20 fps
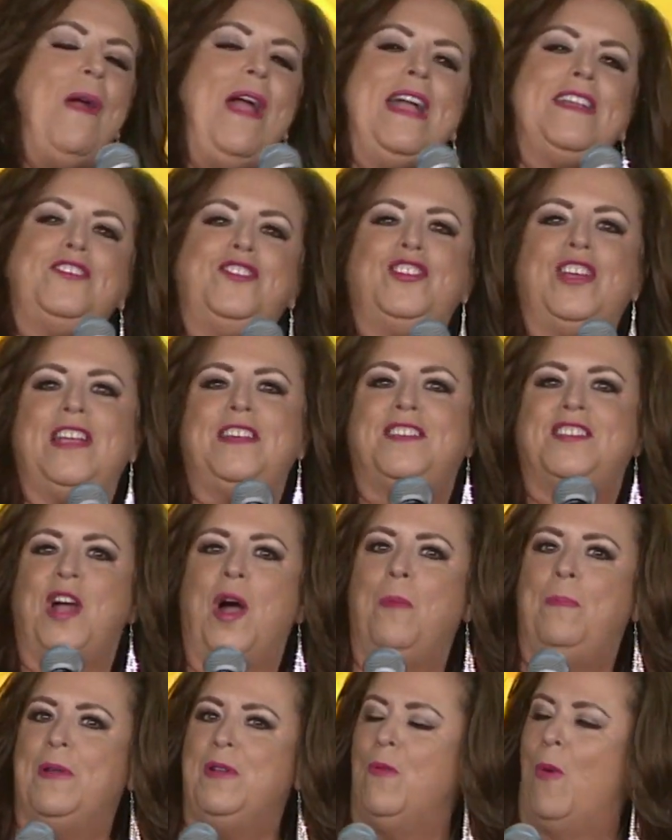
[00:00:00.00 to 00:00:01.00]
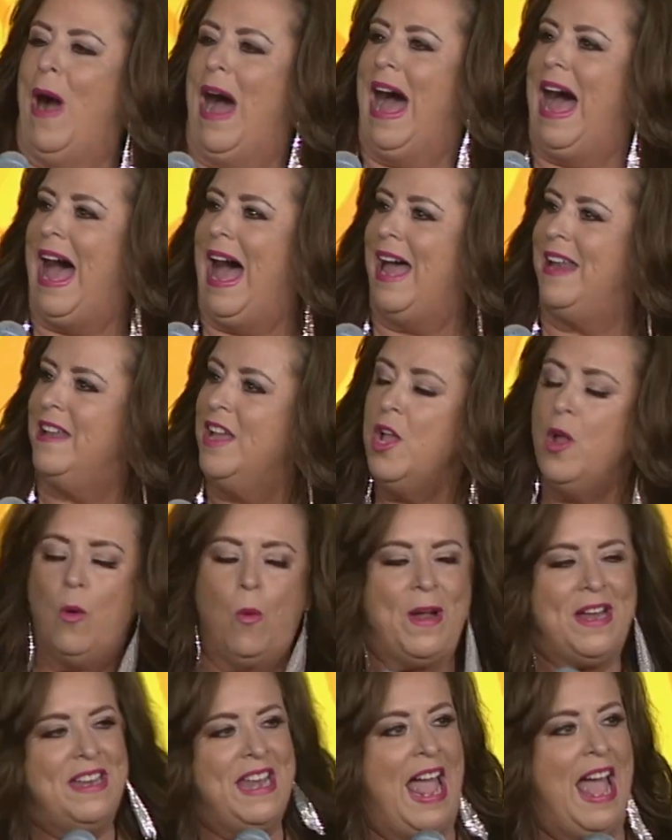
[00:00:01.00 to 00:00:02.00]
spreadsheets open wide.
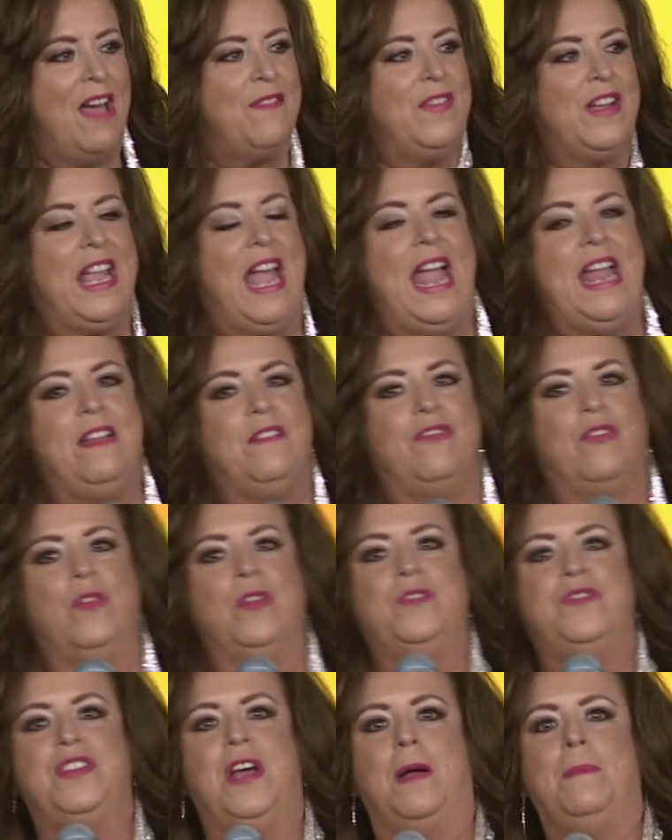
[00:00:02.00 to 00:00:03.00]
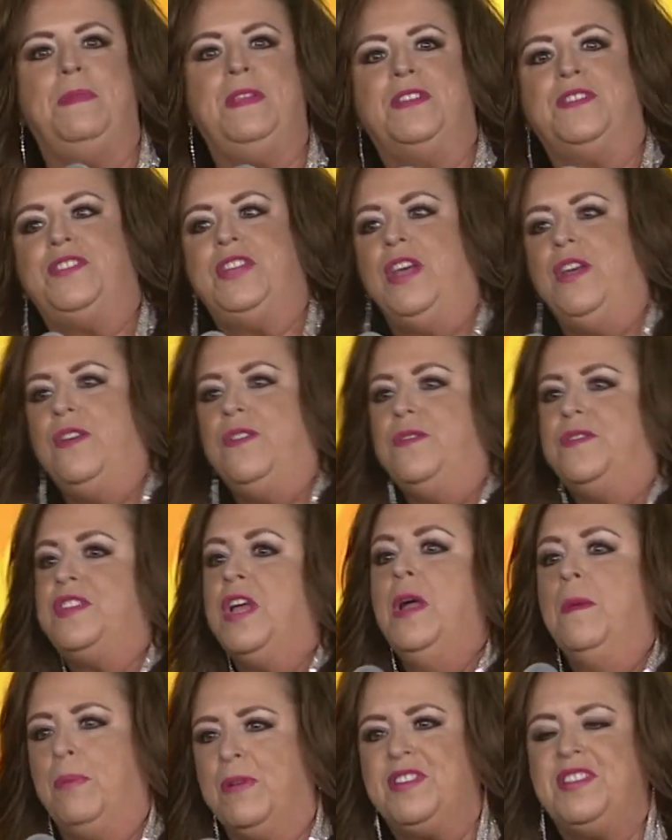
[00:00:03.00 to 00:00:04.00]
We navigate through W
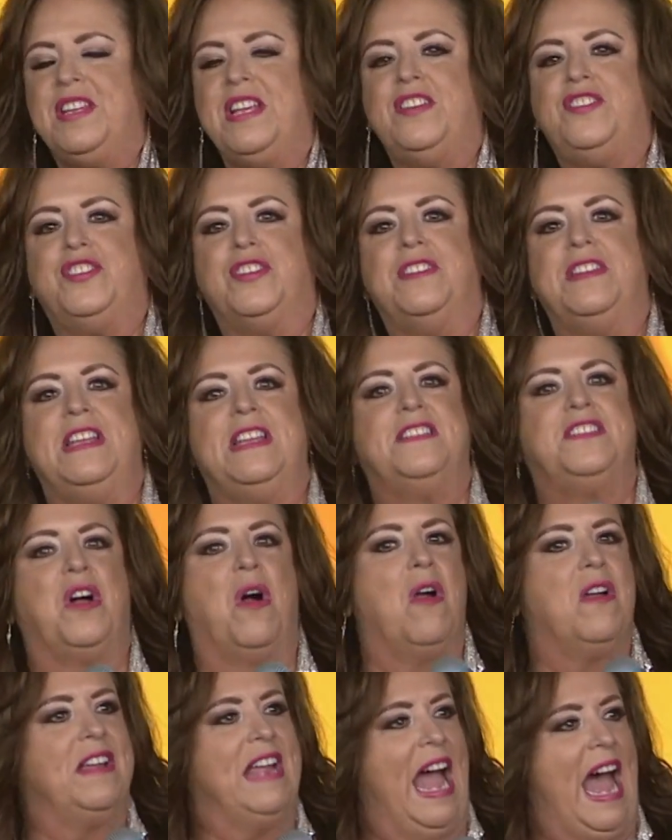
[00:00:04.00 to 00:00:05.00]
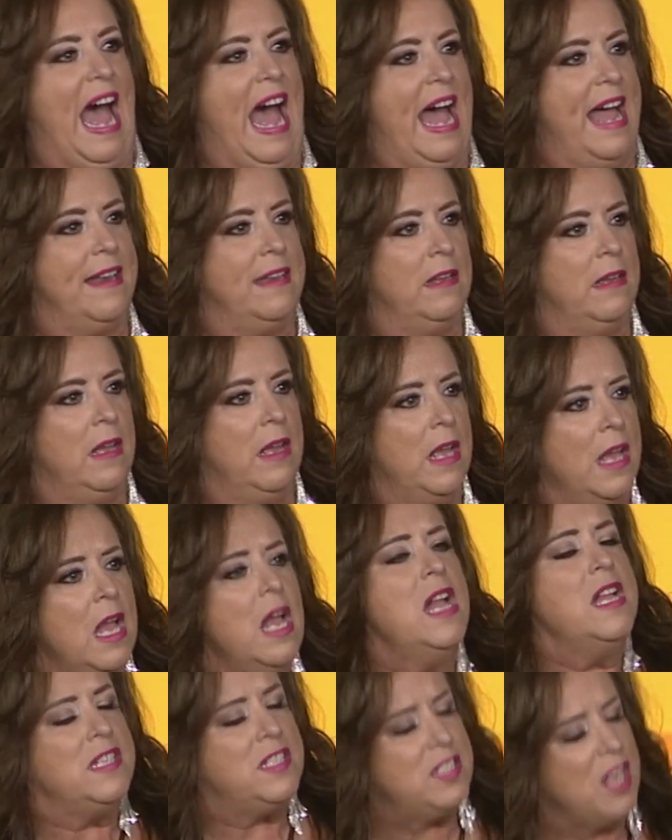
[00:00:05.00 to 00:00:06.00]
2s. Precision is our guide
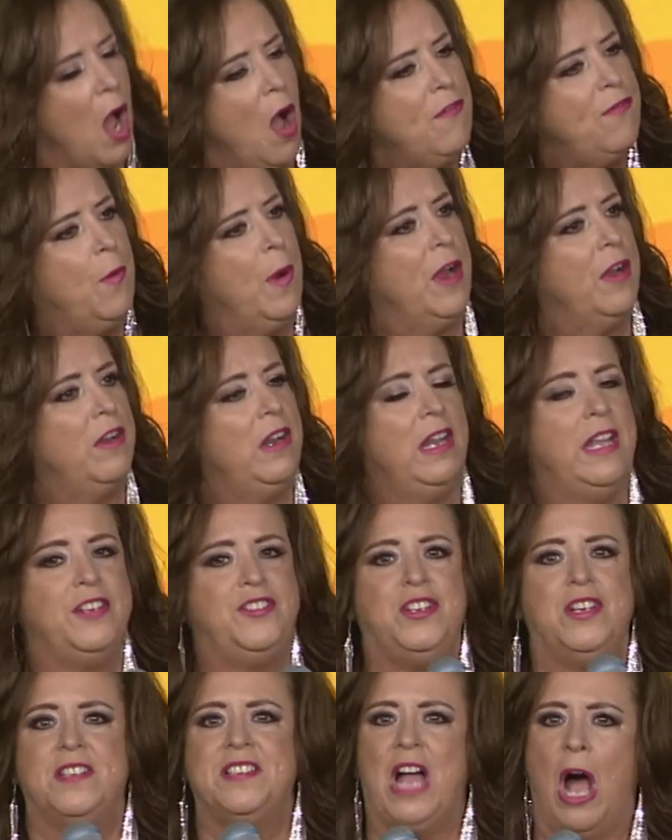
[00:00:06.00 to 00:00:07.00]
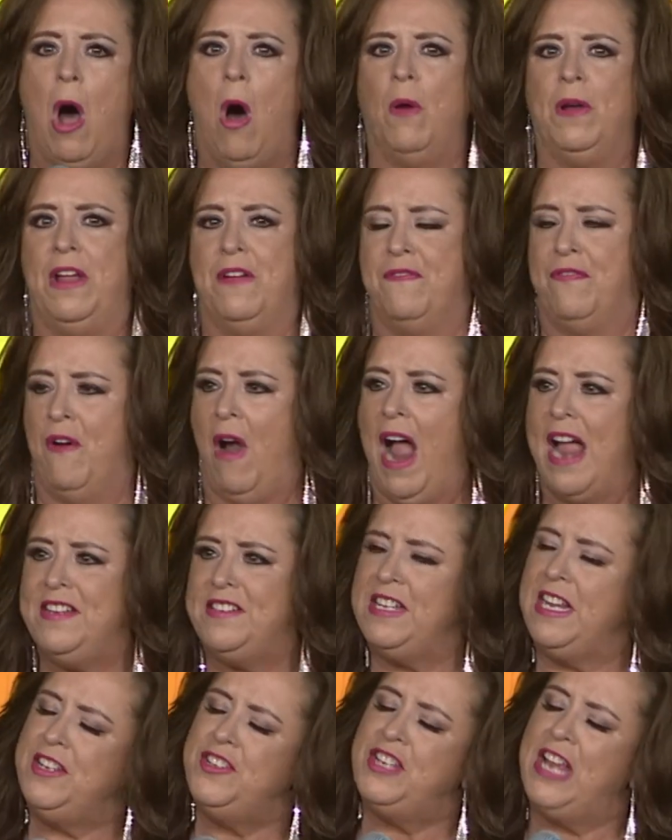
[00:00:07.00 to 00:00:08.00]
software glitches, audit
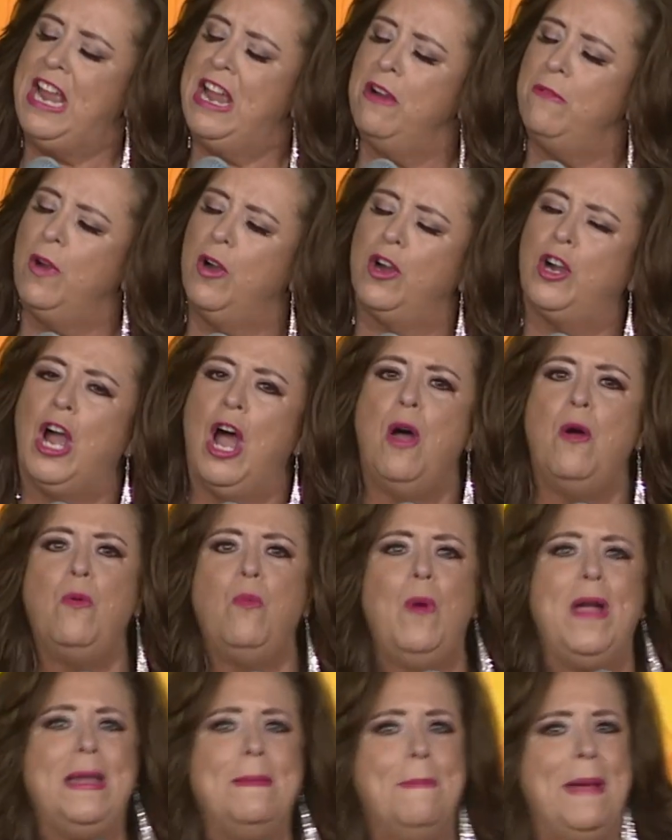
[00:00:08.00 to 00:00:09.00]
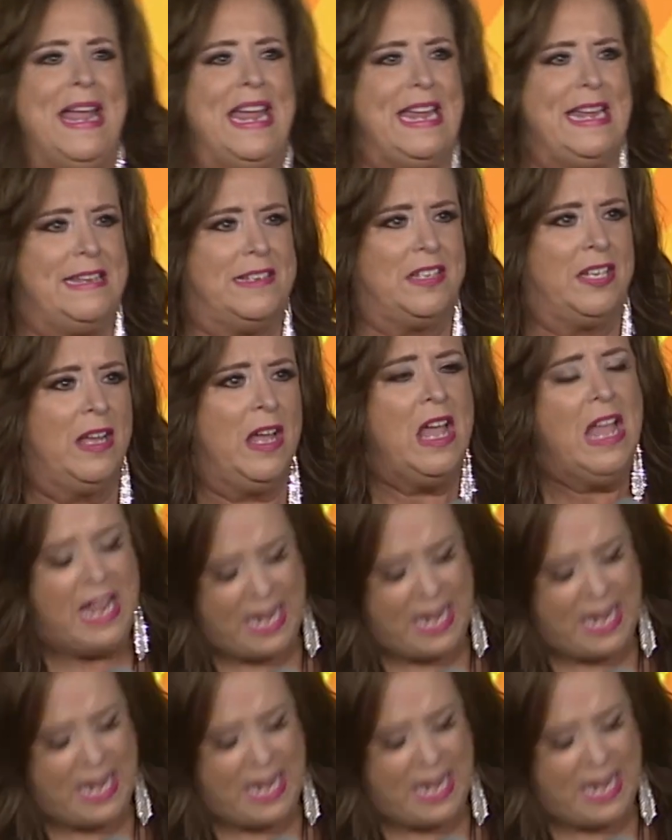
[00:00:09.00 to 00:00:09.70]
frights, each error code we meet